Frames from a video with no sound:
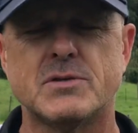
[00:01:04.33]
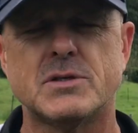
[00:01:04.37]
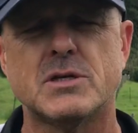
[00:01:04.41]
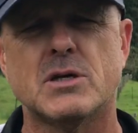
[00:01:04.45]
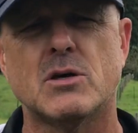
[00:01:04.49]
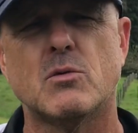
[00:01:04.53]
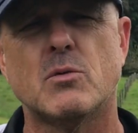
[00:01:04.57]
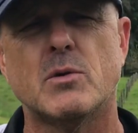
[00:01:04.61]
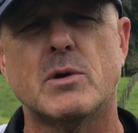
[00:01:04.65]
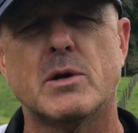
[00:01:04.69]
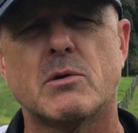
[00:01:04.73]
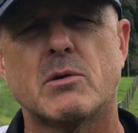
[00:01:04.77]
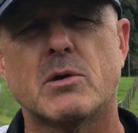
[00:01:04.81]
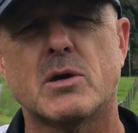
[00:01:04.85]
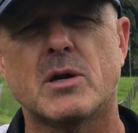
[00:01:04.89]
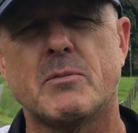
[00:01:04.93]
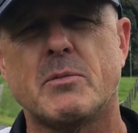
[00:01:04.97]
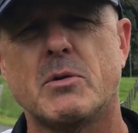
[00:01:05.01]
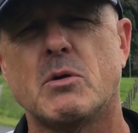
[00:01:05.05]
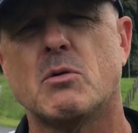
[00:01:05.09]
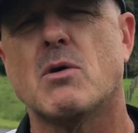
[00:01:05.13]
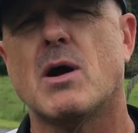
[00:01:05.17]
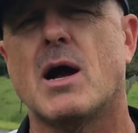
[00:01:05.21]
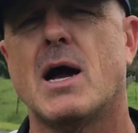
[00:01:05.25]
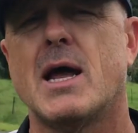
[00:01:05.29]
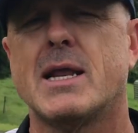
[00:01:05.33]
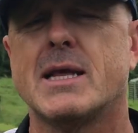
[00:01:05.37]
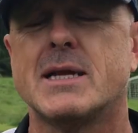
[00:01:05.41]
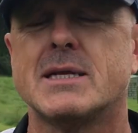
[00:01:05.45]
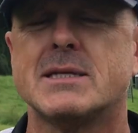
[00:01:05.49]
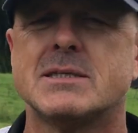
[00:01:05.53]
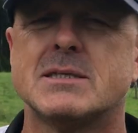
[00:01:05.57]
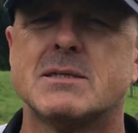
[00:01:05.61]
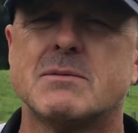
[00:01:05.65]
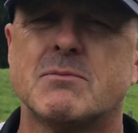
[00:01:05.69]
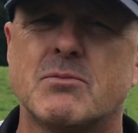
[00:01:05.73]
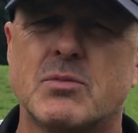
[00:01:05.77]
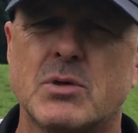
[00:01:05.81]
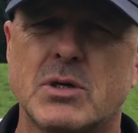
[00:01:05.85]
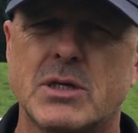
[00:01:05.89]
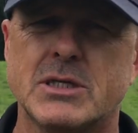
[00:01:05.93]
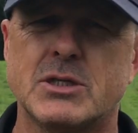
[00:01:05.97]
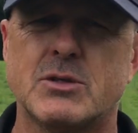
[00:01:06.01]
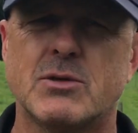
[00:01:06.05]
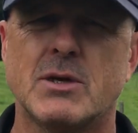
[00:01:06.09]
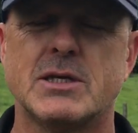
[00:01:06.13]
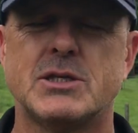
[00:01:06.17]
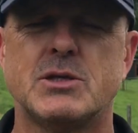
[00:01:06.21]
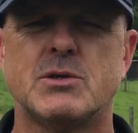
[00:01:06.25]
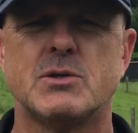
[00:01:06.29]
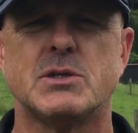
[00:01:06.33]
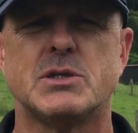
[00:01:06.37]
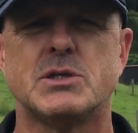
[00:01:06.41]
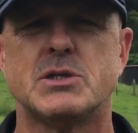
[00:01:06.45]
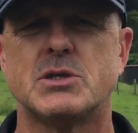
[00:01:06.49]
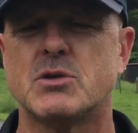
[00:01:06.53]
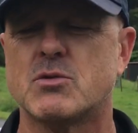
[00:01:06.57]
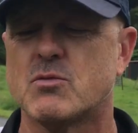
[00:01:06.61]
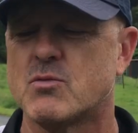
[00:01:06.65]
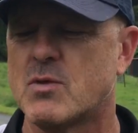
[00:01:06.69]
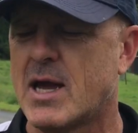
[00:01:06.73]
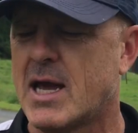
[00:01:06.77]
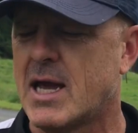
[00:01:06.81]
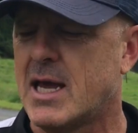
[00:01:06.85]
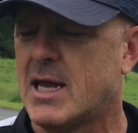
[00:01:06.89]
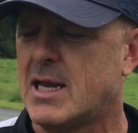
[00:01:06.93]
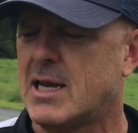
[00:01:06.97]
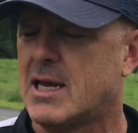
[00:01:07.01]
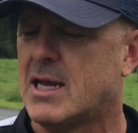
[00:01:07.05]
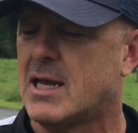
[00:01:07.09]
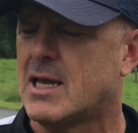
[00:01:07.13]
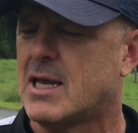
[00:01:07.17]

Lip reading: So we're going to be riding in some pretty treacherous terrain,